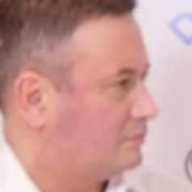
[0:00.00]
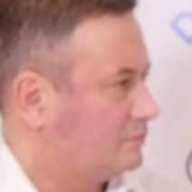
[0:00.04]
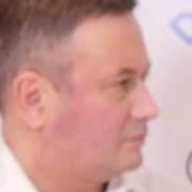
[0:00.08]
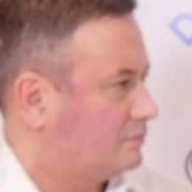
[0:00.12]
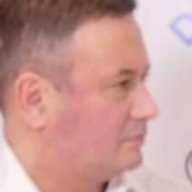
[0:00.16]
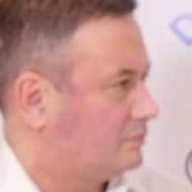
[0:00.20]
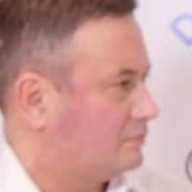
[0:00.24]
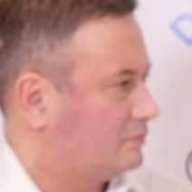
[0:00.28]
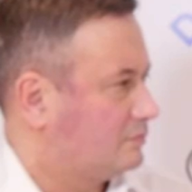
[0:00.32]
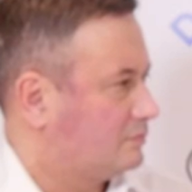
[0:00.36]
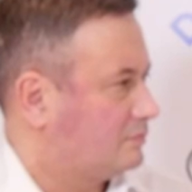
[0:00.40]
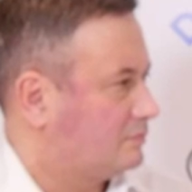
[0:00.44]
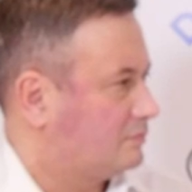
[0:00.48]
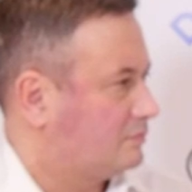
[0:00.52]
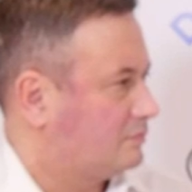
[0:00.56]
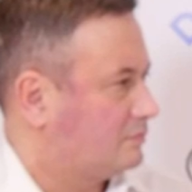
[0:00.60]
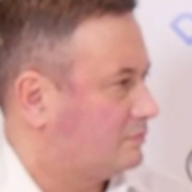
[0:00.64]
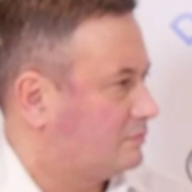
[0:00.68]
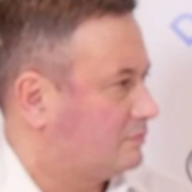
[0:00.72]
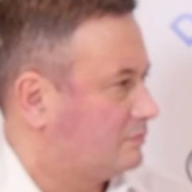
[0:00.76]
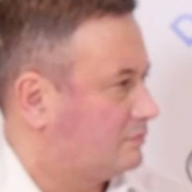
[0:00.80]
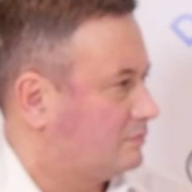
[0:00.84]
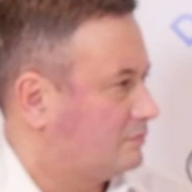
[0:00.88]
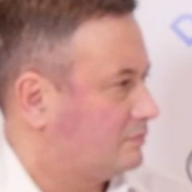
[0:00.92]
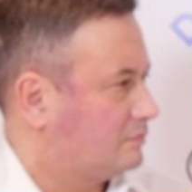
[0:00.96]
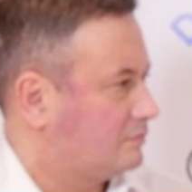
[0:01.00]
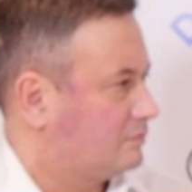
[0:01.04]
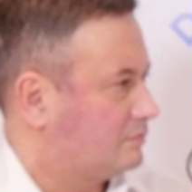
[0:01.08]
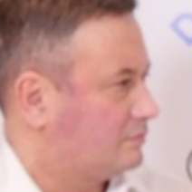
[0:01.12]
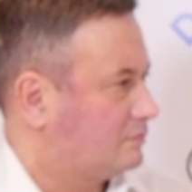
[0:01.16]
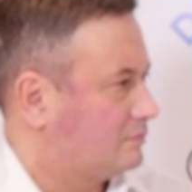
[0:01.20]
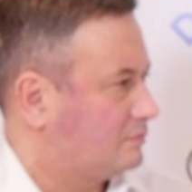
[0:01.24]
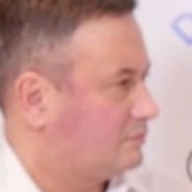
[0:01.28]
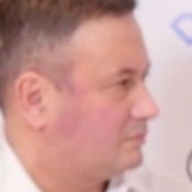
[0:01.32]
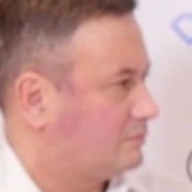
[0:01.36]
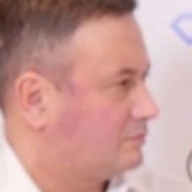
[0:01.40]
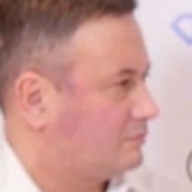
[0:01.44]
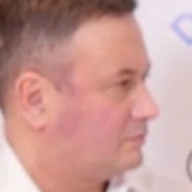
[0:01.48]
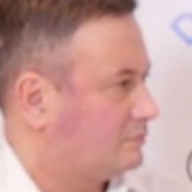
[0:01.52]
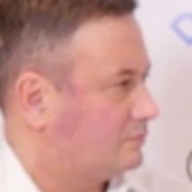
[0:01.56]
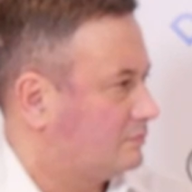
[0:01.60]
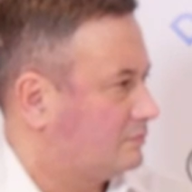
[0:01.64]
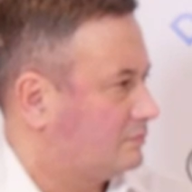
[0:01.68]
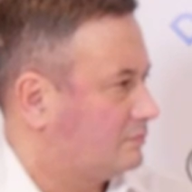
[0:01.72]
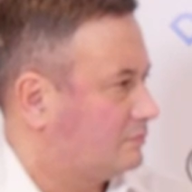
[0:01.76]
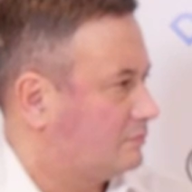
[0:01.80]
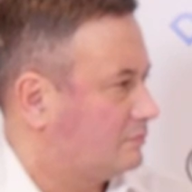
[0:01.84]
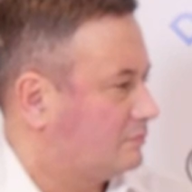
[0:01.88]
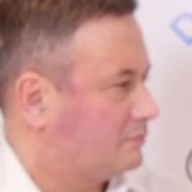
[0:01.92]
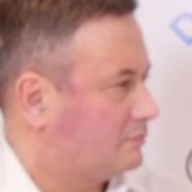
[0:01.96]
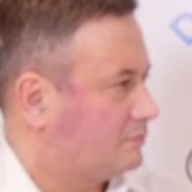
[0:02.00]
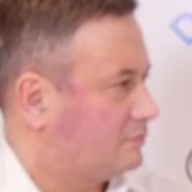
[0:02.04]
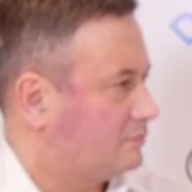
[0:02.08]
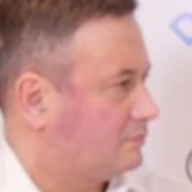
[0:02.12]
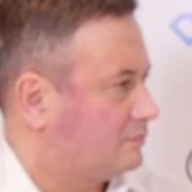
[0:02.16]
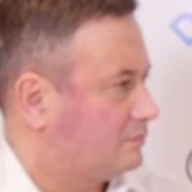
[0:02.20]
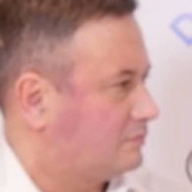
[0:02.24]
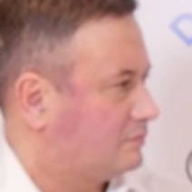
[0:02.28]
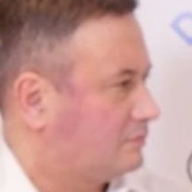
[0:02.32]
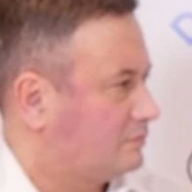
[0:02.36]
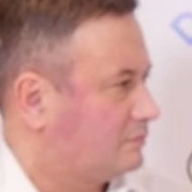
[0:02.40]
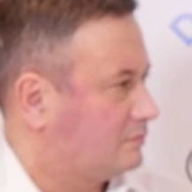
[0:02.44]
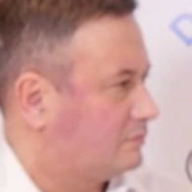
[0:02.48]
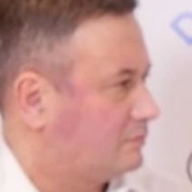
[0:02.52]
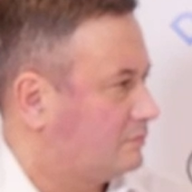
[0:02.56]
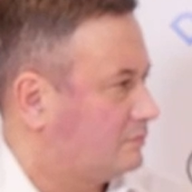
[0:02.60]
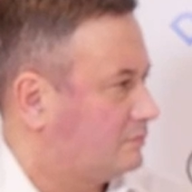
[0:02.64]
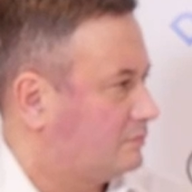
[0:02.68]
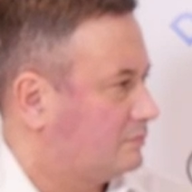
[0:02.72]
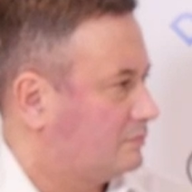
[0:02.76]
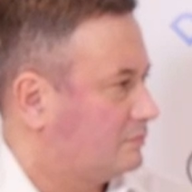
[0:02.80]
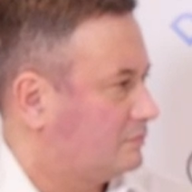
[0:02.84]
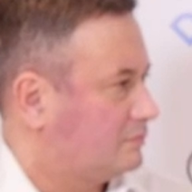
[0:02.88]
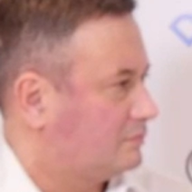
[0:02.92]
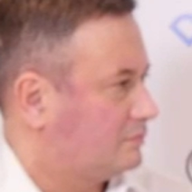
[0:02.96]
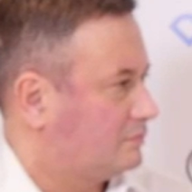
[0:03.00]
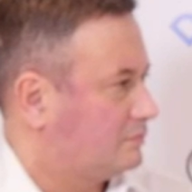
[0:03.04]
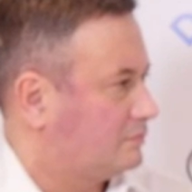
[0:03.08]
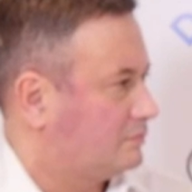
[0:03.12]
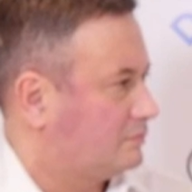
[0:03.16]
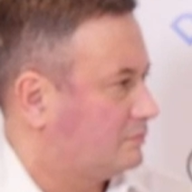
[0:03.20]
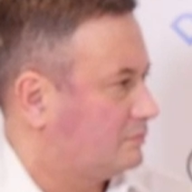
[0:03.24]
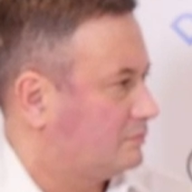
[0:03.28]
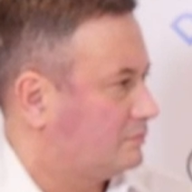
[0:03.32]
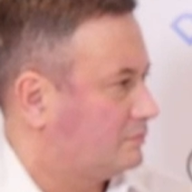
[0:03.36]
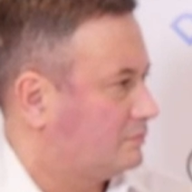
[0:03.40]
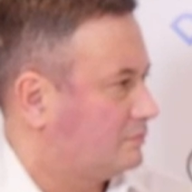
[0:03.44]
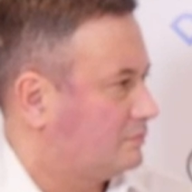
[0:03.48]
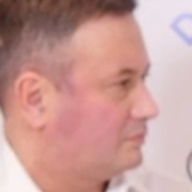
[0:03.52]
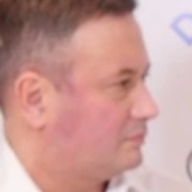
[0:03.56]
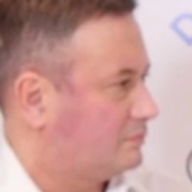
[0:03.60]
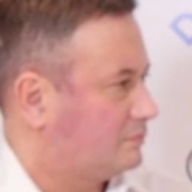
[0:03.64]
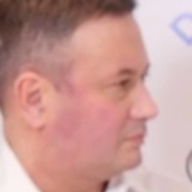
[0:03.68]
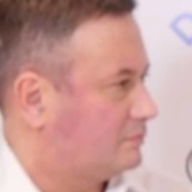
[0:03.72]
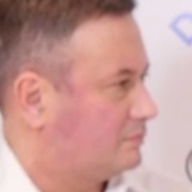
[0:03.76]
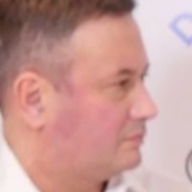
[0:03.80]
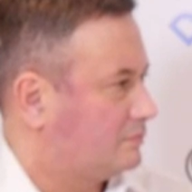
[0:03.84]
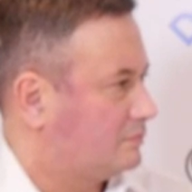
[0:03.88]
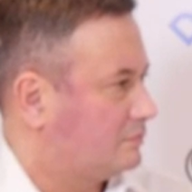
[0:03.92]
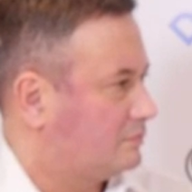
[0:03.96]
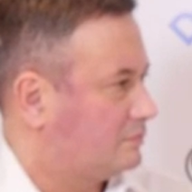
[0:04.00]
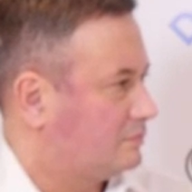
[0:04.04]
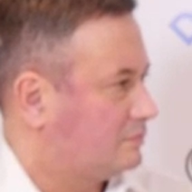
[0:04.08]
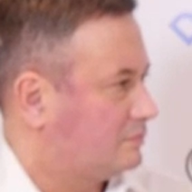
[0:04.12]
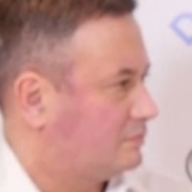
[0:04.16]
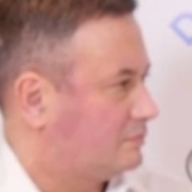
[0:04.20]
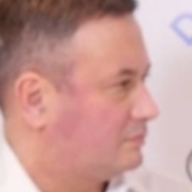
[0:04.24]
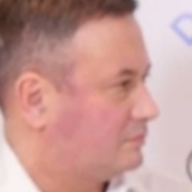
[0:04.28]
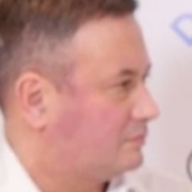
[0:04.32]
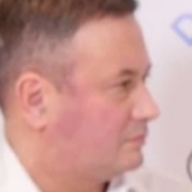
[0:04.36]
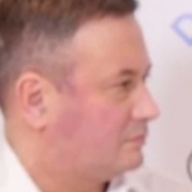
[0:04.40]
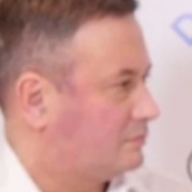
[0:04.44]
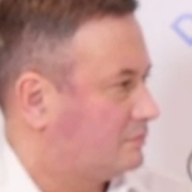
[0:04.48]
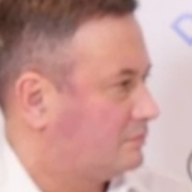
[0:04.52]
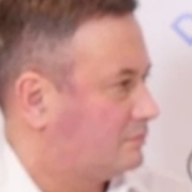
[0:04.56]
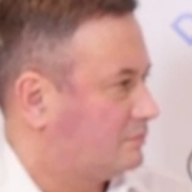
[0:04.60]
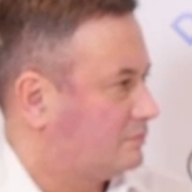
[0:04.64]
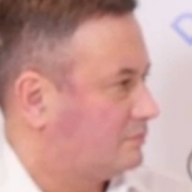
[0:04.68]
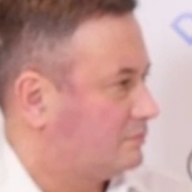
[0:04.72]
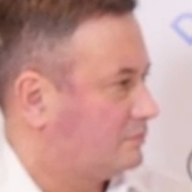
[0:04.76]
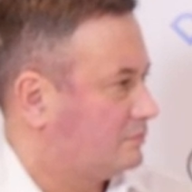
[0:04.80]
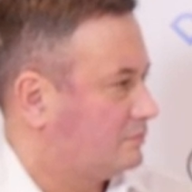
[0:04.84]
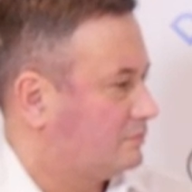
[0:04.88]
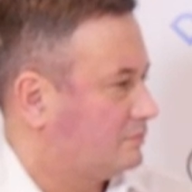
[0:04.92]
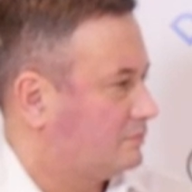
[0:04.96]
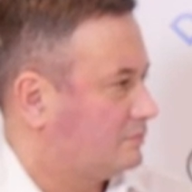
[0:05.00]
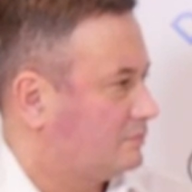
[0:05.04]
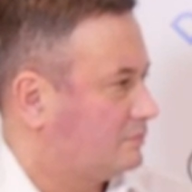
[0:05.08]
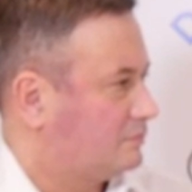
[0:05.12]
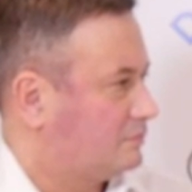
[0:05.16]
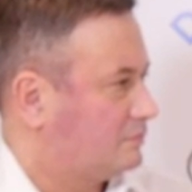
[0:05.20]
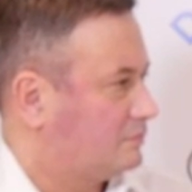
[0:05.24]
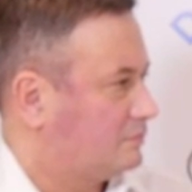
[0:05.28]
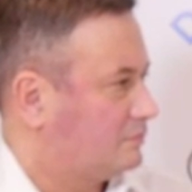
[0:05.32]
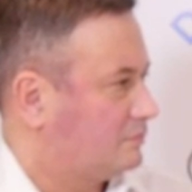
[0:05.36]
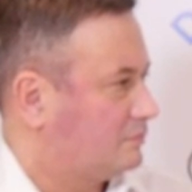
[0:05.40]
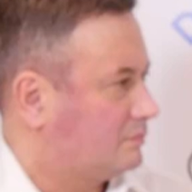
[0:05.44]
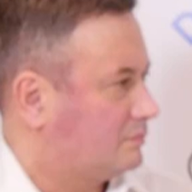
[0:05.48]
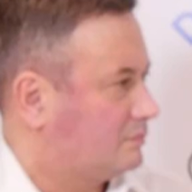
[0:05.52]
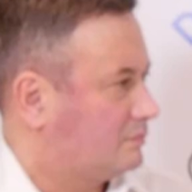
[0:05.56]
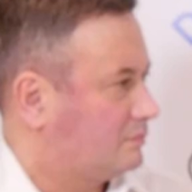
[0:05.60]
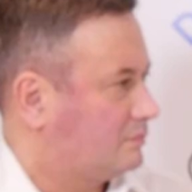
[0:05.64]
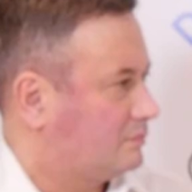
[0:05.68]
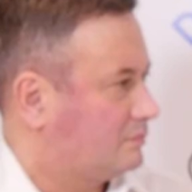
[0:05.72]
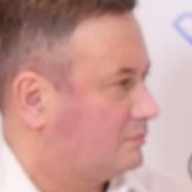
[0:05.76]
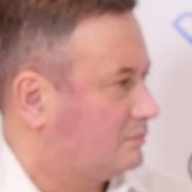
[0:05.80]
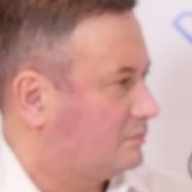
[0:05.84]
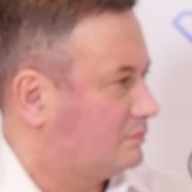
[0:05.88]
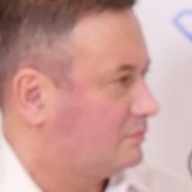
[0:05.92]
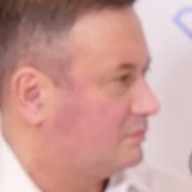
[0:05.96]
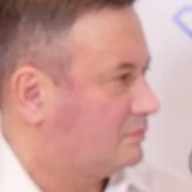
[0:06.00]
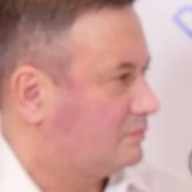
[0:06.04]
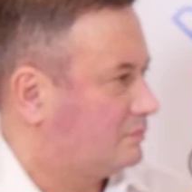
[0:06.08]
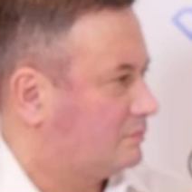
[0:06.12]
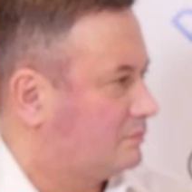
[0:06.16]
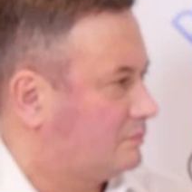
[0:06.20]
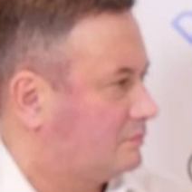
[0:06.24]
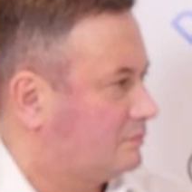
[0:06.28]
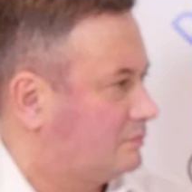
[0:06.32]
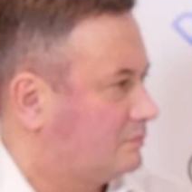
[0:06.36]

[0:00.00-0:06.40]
The person shown says nothing.